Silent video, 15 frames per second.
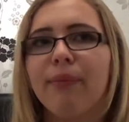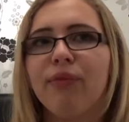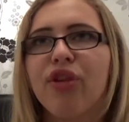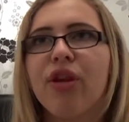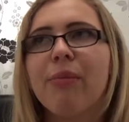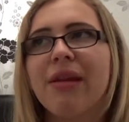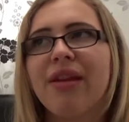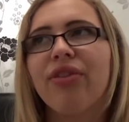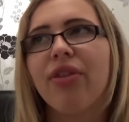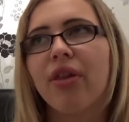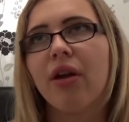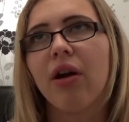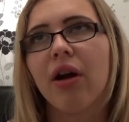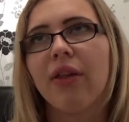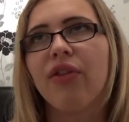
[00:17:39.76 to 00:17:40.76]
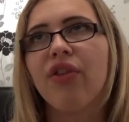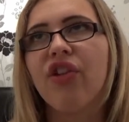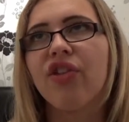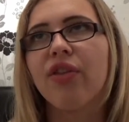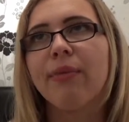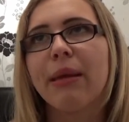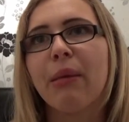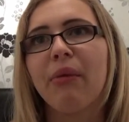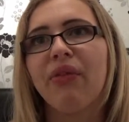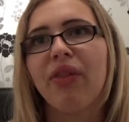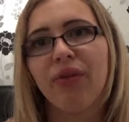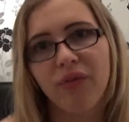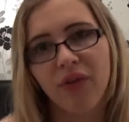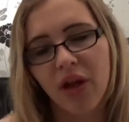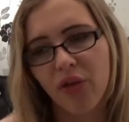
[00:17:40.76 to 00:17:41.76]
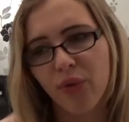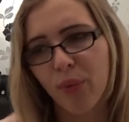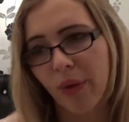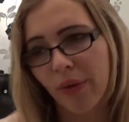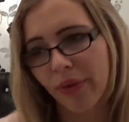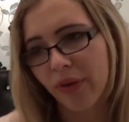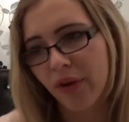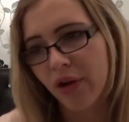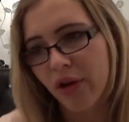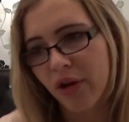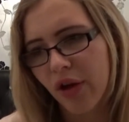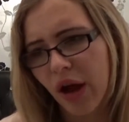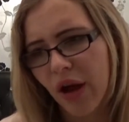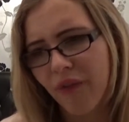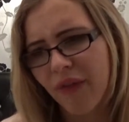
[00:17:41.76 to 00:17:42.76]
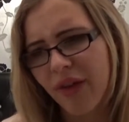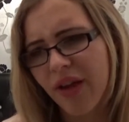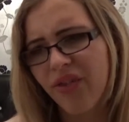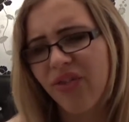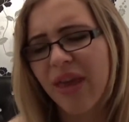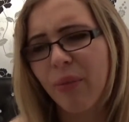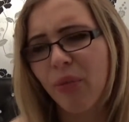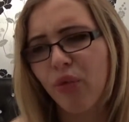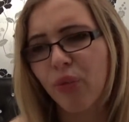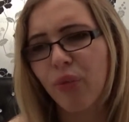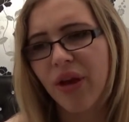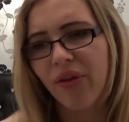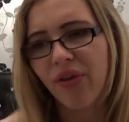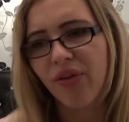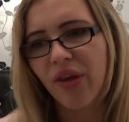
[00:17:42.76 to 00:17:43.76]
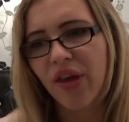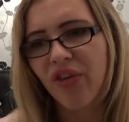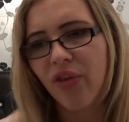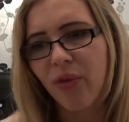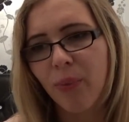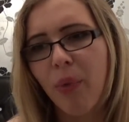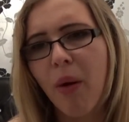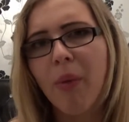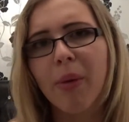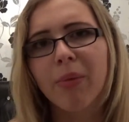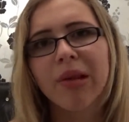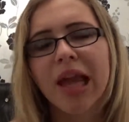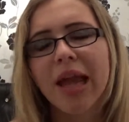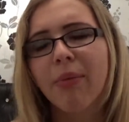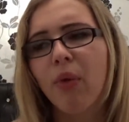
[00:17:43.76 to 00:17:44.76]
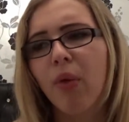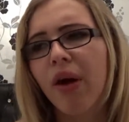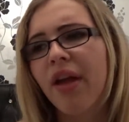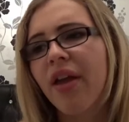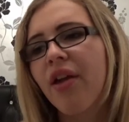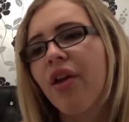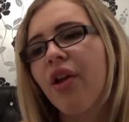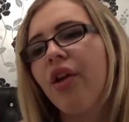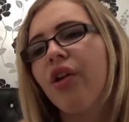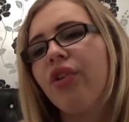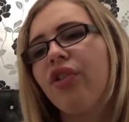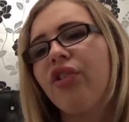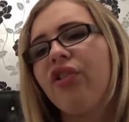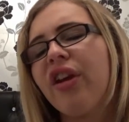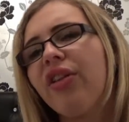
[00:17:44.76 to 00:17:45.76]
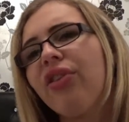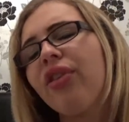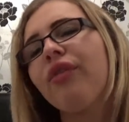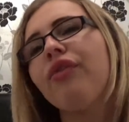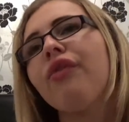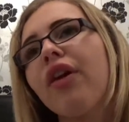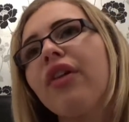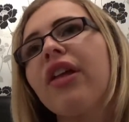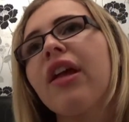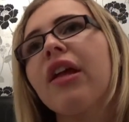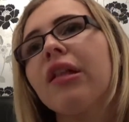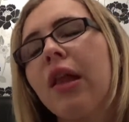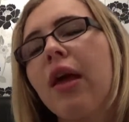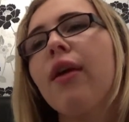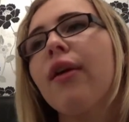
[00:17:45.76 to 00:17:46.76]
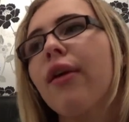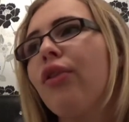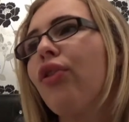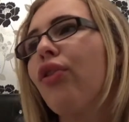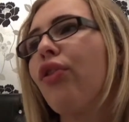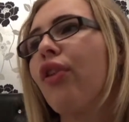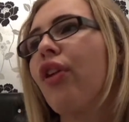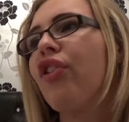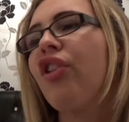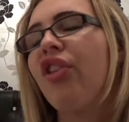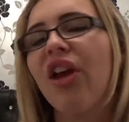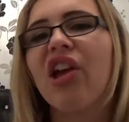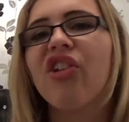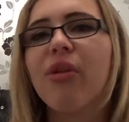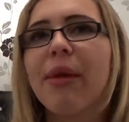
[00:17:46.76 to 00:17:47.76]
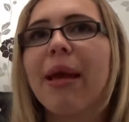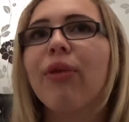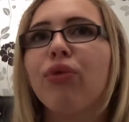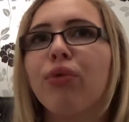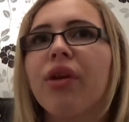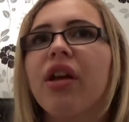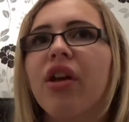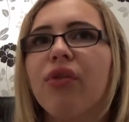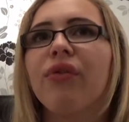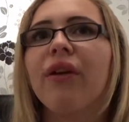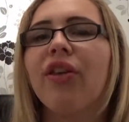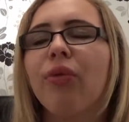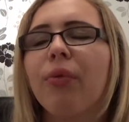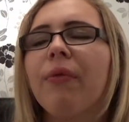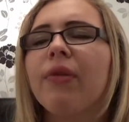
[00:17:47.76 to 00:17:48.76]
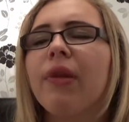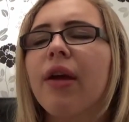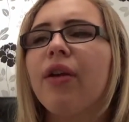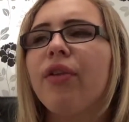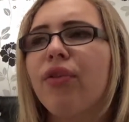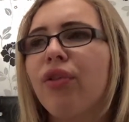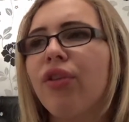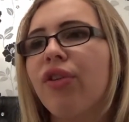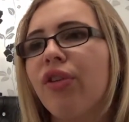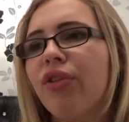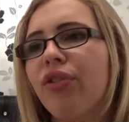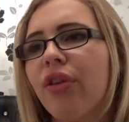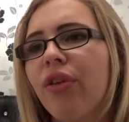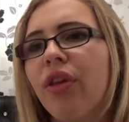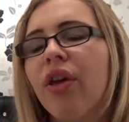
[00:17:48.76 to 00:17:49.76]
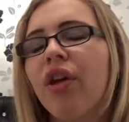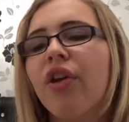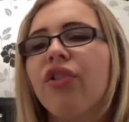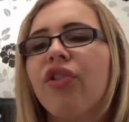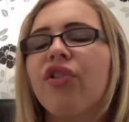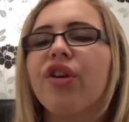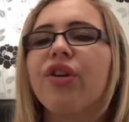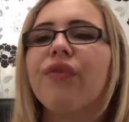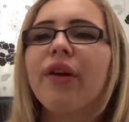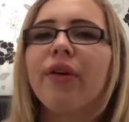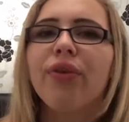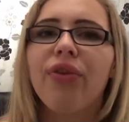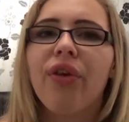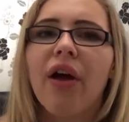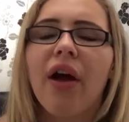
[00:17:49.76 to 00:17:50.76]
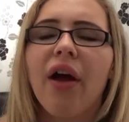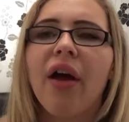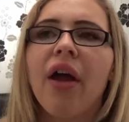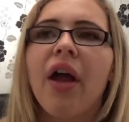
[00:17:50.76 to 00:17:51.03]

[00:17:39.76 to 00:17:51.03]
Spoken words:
meets the guy that she's going to be with in the third one. I think his name was Reese, he's the proper playboy. So she ends up phoning Logan's, because she actually becomes really good friends with Logan's assistant, so she phones her,